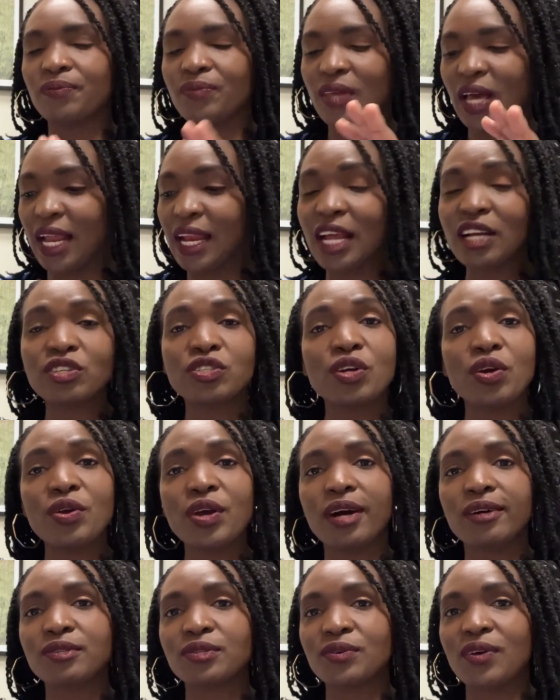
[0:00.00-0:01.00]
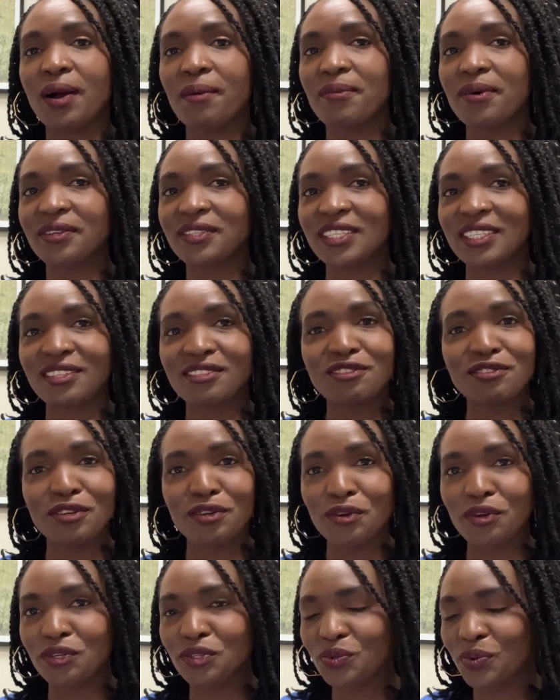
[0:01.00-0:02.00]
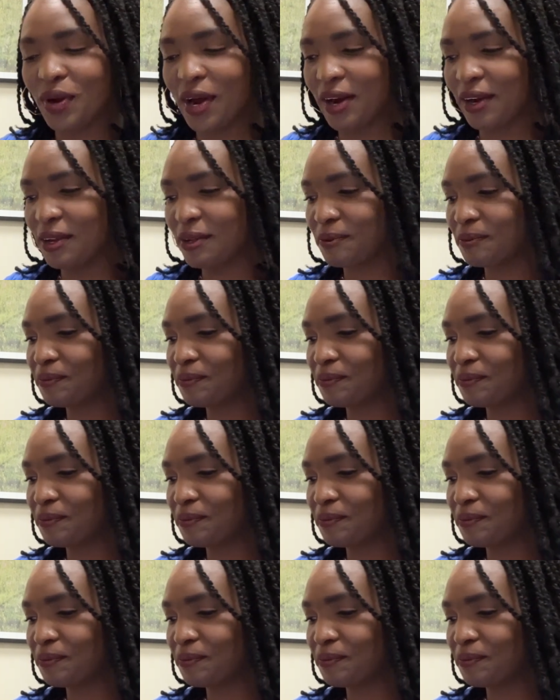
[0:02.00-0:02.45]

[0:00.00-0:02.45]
and I'll show you how to go about it. So don't worry.